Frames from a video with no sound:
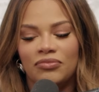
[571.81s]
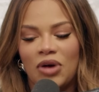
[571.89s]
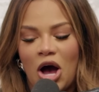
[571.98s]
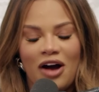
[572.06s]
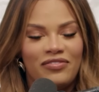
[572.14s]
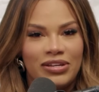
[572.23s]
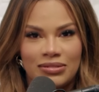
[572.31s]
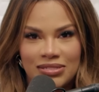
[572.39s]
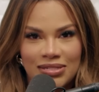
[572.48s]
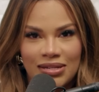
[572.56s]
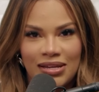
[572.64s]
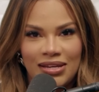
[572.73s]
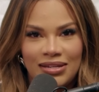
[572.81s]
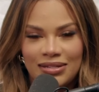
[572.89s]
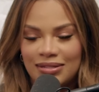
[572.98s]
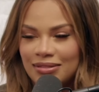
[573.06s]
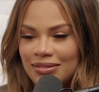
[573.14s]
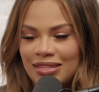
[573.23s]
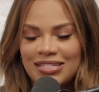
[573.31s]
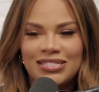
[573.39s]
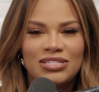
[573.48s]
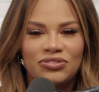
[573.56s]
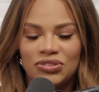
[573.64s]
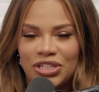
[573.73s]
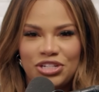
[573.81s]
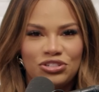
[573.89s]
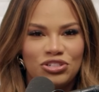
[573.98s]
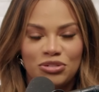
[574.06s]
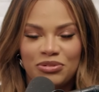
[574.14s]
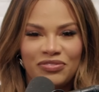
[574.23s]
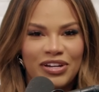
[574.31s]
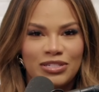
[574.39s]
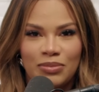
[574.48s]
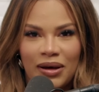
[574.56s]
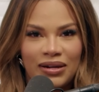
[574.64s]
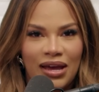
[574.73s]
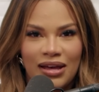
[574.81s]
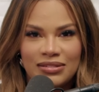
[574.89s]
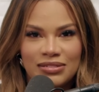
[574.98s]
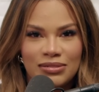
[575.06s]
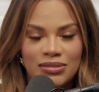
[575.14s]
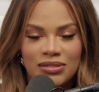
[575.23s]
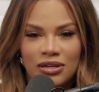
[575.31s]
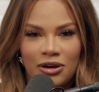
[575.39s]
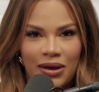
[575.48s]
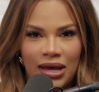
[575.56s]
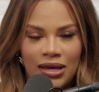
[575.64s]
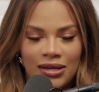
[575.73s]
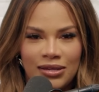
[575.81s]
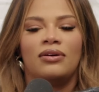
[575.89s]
obviously, this is a relationship advice podcast, okay?